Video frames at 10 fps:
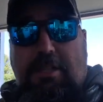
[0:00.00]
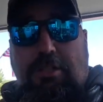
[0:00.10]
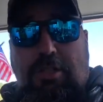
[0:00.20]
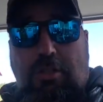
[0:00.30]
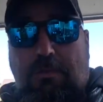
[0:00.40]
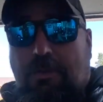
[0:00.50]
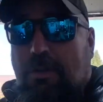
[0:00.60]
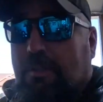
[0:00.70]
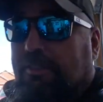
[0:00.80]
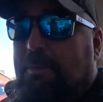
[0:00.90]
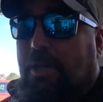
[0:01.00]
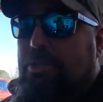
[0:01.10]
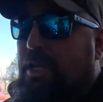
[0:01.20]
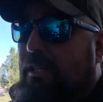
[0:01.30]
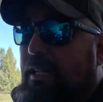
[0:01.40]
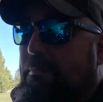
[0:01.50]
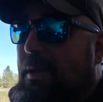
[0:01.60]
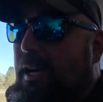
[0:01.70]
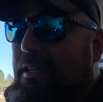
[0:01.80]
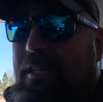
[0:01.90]
good to do for a small channel like
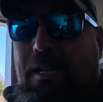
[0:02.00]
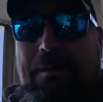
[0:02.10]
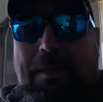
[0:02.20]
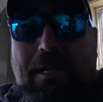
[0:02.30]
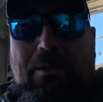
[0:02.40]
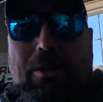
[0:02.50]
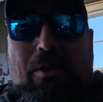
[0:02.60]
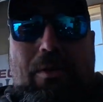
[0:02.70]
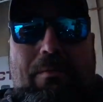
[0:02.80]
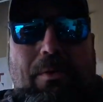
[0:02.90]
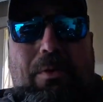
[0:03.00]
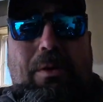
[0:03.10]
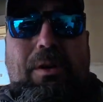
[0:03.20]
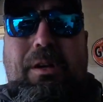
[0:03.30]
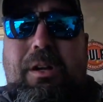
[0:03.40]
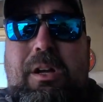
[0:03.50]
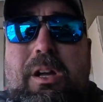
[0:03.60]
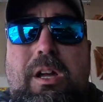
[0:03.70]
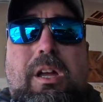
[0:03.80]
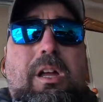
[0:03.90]
mine. Again, I'm not going for,
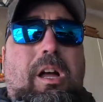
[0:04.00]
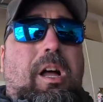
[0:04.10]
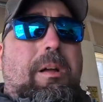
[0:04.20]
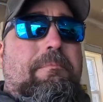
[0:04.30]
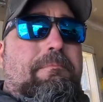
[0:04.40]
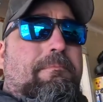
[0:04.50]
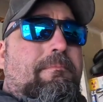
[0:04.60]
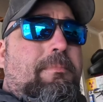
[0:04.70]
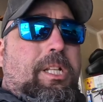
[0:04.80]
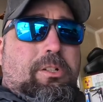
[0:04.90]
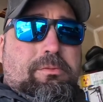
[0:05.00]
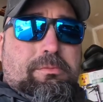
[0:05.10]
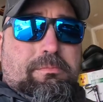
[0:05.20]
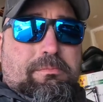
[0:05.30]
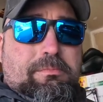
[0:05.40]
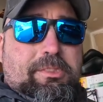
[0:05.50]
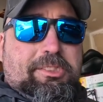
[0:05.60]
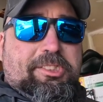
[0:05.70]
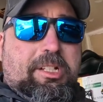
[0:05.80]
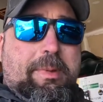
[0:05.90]
you know,
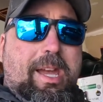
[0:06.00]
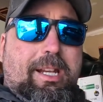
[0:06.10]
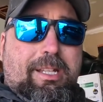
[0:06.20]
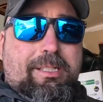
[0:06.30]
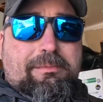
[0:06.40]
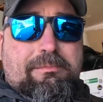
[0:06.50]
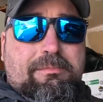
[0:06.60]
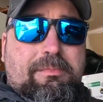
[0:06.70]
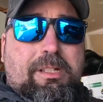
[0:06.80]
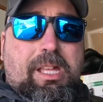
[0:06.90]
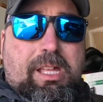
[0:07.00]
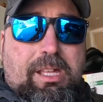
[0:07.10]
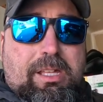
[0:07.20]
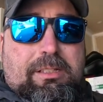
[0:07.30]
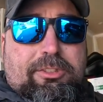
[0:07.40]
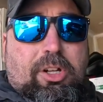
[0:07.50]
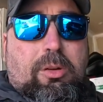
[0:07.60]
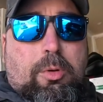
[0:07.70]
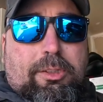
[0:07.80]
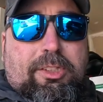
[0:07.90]
cinematic
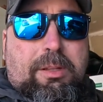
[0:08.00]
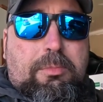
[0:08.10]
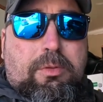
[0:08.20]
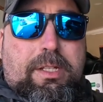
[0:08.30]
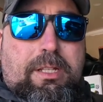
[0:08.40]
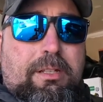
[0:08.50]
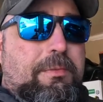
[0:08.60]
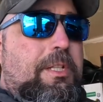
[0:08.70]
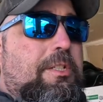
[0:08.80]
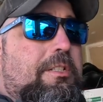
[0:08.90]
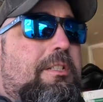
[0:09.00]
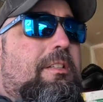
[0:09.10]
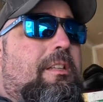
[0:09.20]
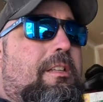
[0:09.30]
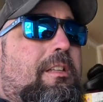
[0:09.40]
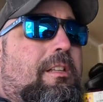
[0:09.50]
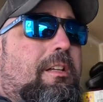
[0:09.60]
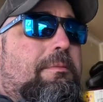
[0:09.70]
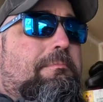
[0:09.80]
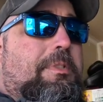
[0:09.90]
Star Wars type movie features.
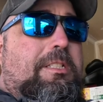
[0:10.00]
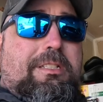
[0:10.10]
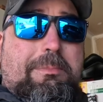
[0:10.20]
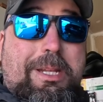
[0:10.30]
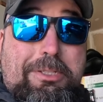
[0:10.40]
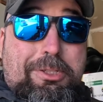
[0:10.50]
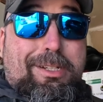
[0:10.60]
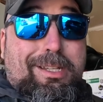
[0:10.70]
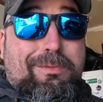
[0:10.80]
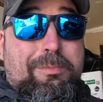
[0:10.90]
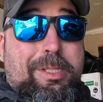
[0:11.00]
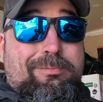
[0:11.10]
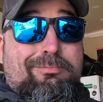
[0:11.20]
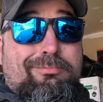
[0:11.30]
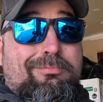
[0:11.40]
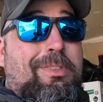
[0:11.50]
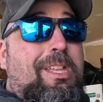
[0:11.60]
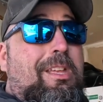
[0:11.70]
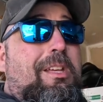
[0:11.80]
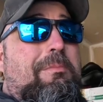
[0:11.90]
This is the best you're going to get from me.
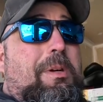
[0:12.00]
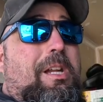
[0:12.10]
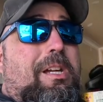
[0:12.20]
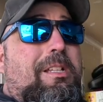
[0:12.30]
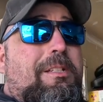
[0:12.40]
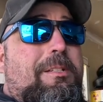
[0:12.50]
But,